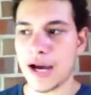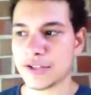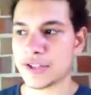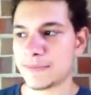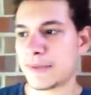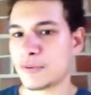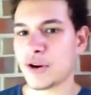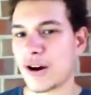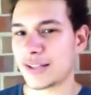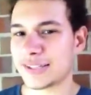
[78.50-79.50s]
Some people
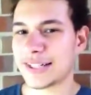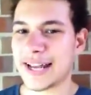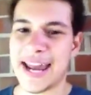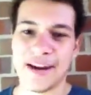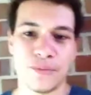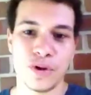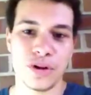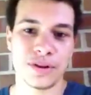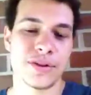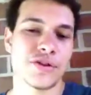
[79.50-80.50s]
call it like a head
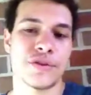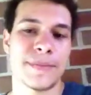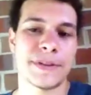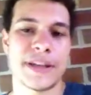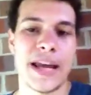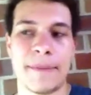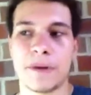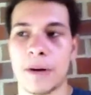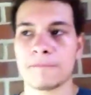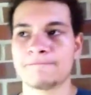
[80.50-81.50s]
world or dreamscape
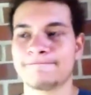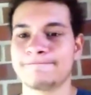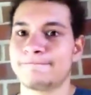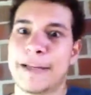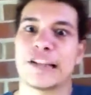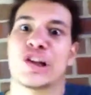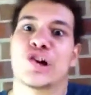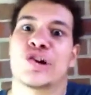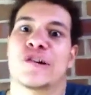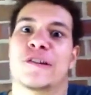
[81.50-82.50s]
or Middle
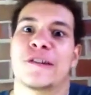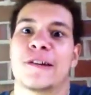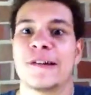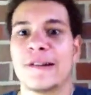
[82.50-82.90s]
Earth.